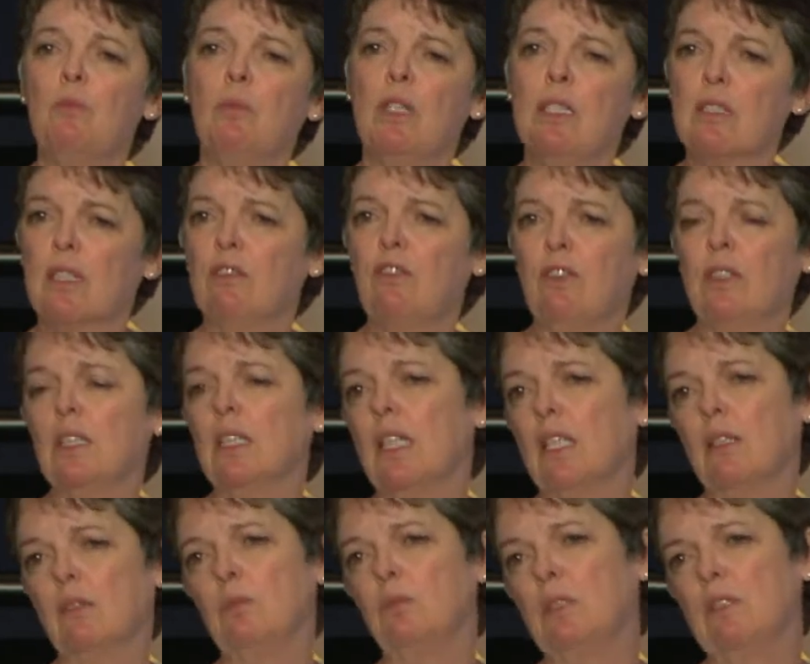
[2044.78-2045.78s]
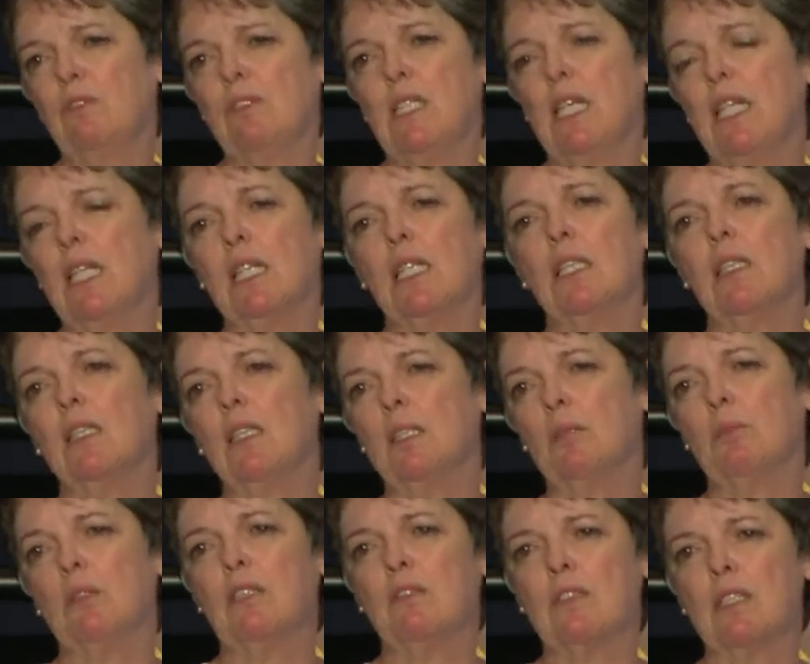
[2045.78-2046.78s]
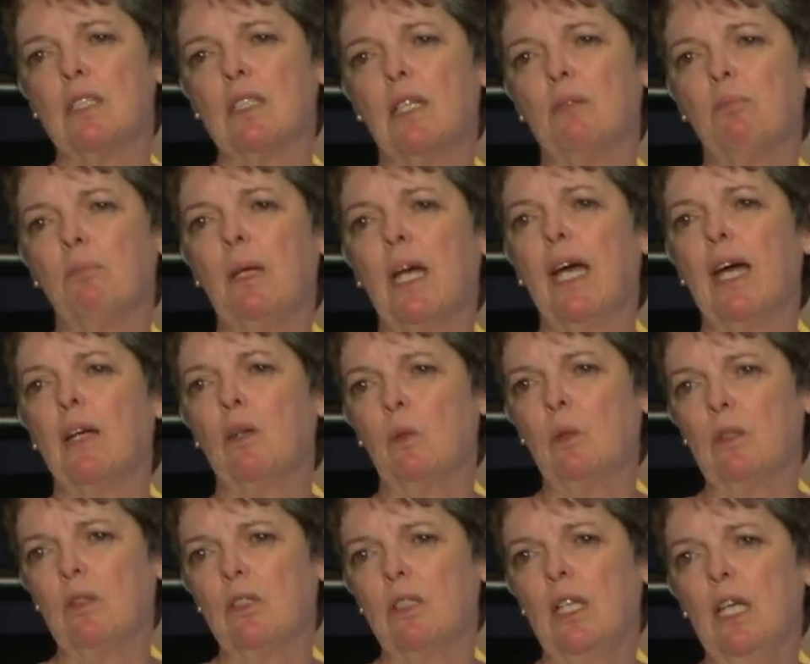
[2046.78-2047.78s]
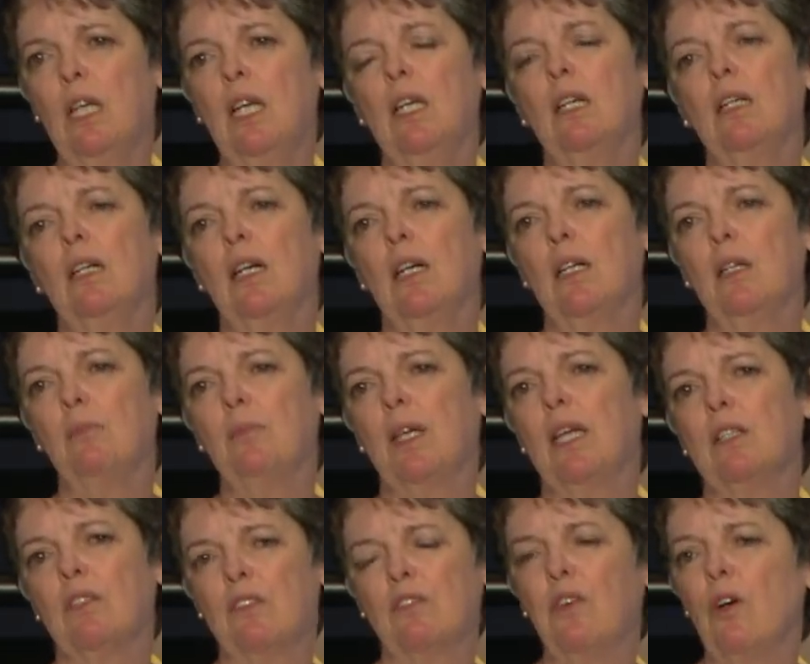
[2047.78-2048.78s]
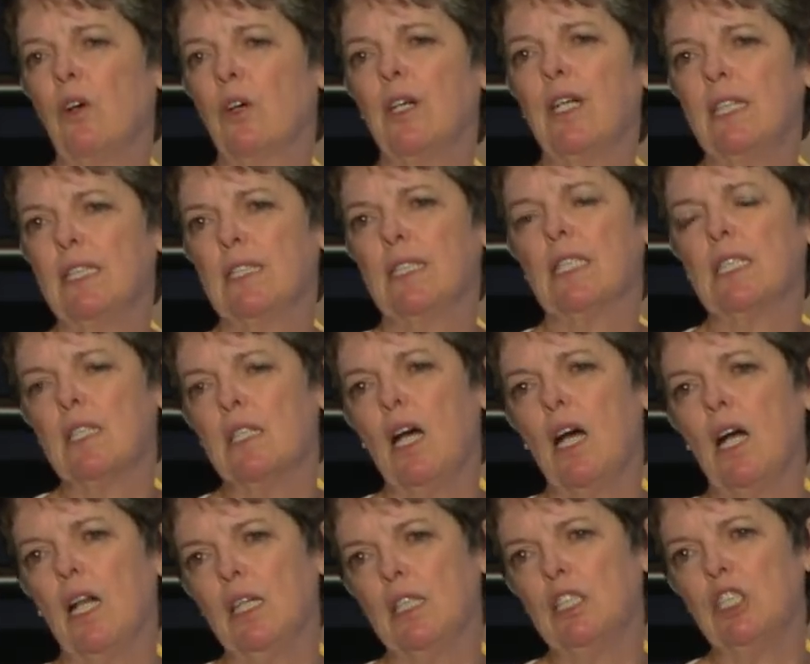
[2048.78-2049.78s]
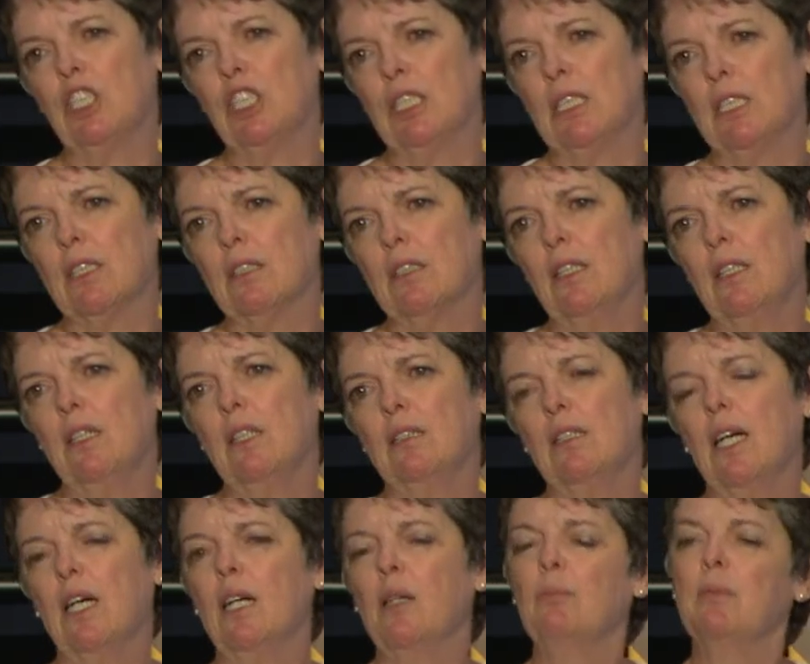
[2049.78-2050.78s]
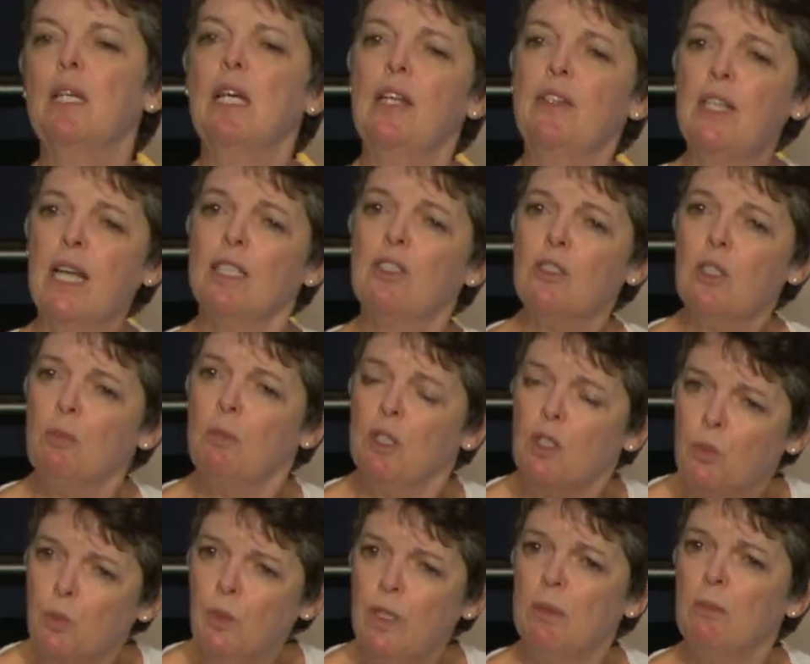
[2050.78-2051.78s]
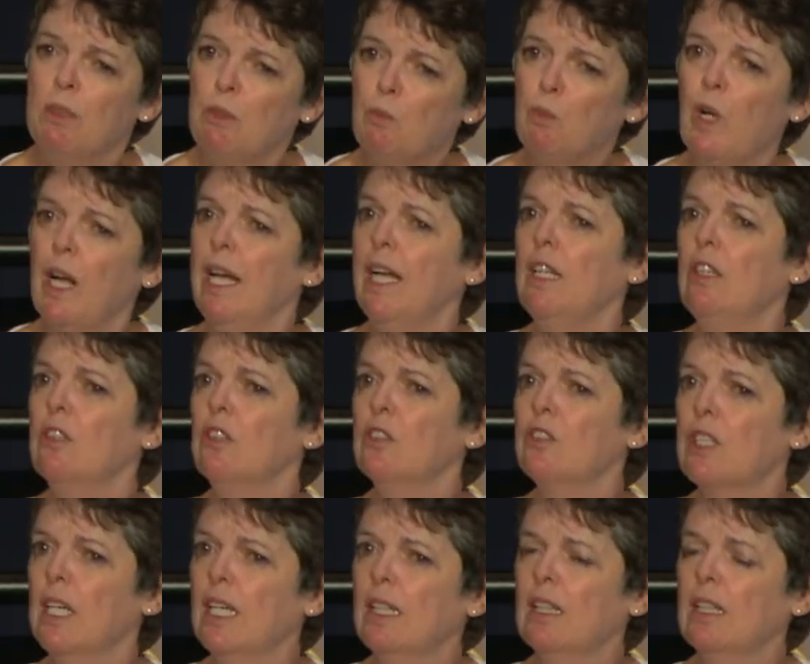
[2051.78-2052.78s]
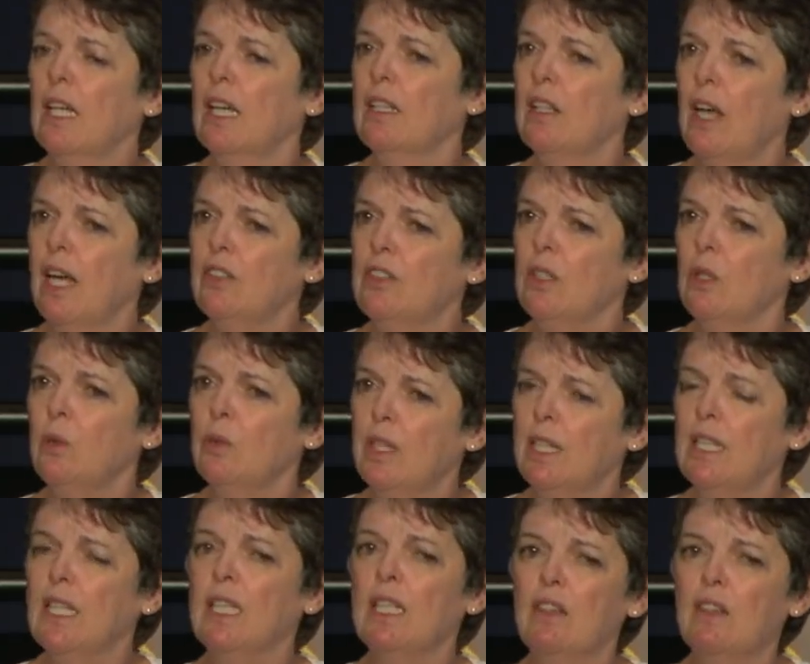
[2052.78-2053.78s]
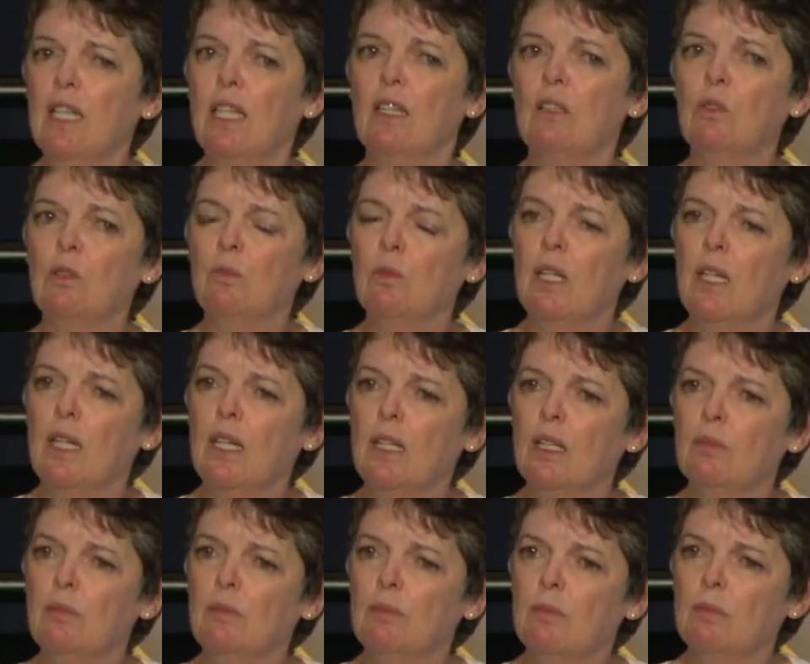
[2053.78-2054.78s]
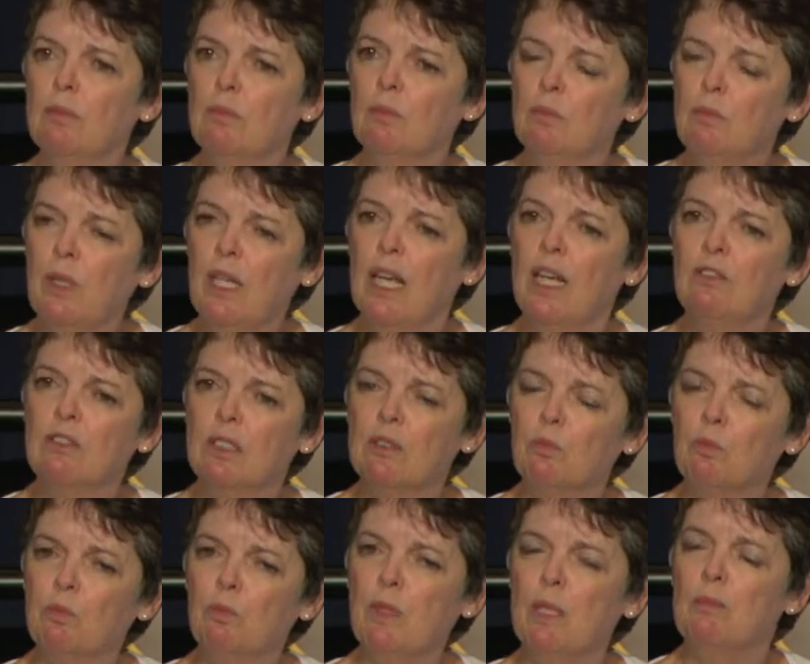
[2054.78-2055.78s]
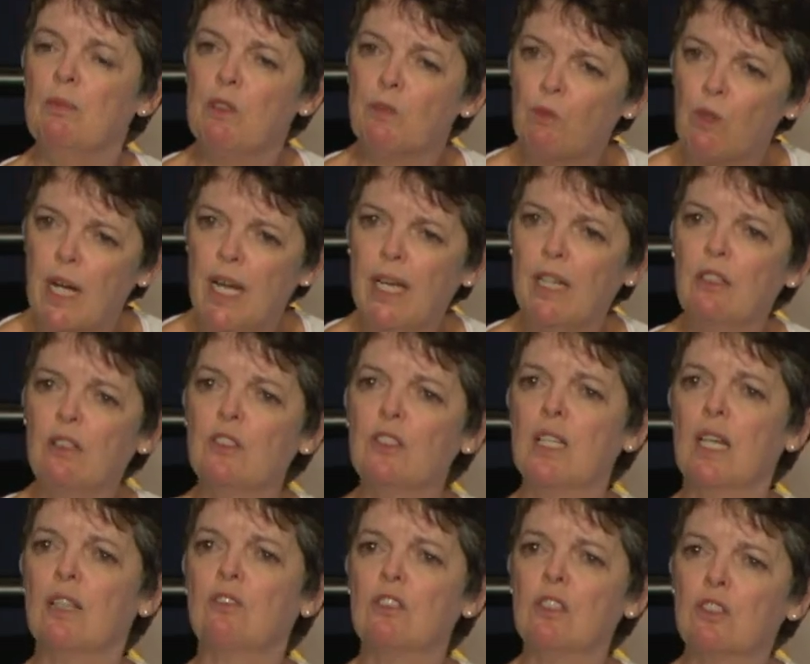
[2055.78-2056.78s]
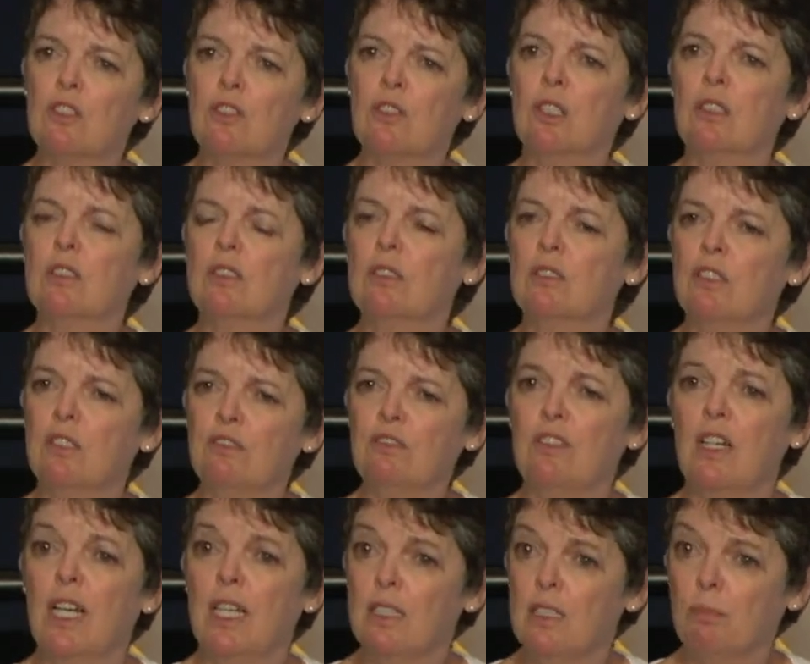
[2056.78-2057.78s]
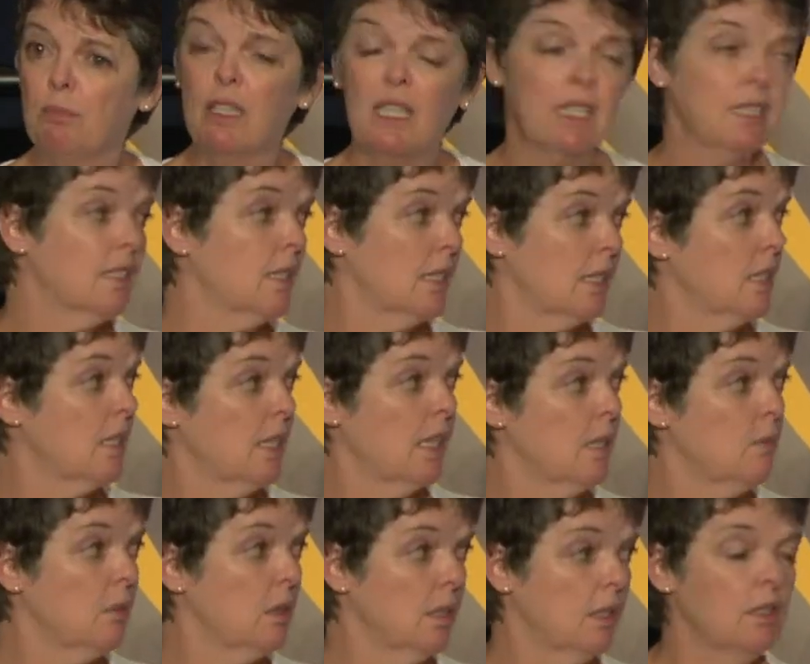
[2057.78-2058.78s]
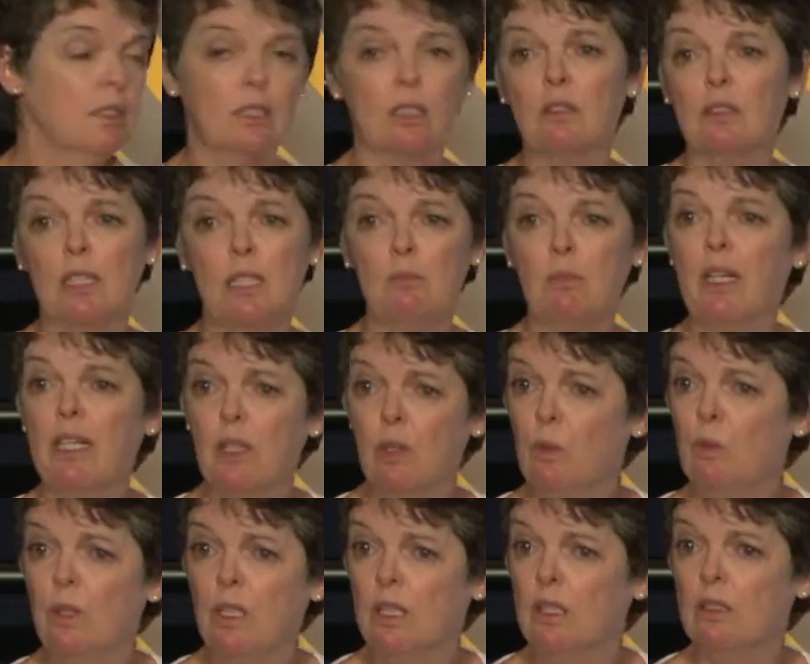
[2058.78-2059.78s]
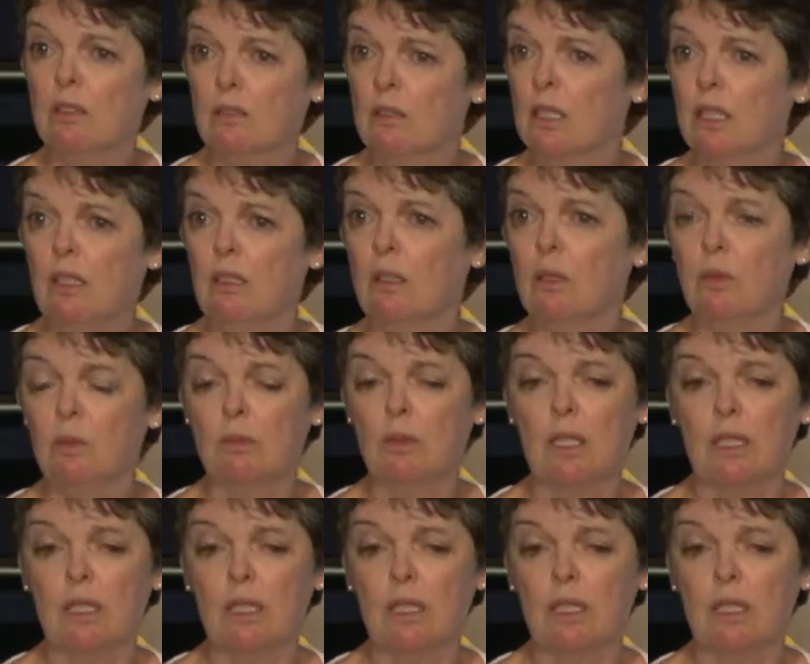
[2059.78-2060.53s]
ways, I feel like we've taken a little bit of a step backward um, as far as acknowledging um, not so much women writers. I, I, I don't think that uh, we have to, women writers have to struggle to find a place at the table, and certainly my career, you know,